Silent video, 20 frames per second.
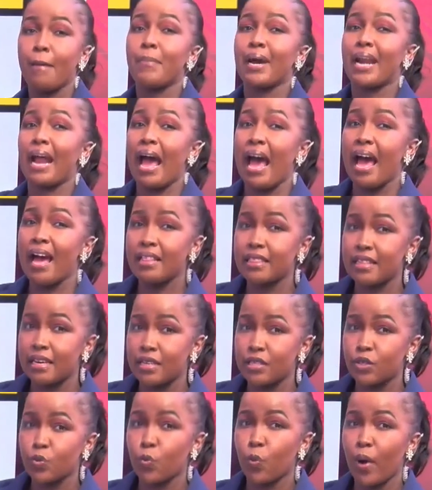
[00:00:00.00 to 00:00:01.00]
but
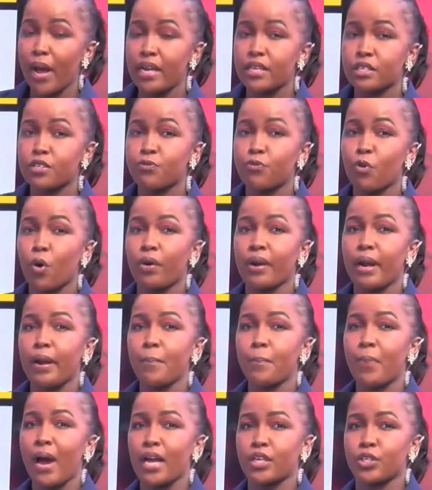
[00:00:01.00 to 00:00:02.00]
others went for a
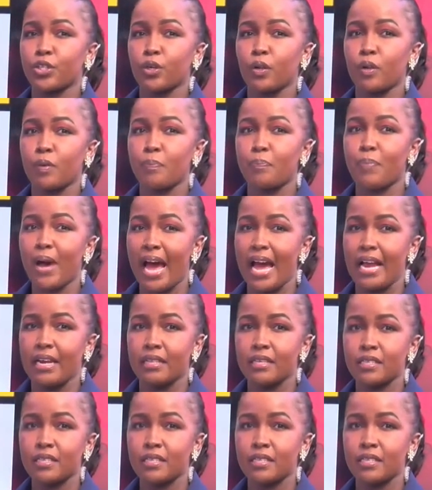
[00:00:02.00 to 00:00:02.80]
partial ban.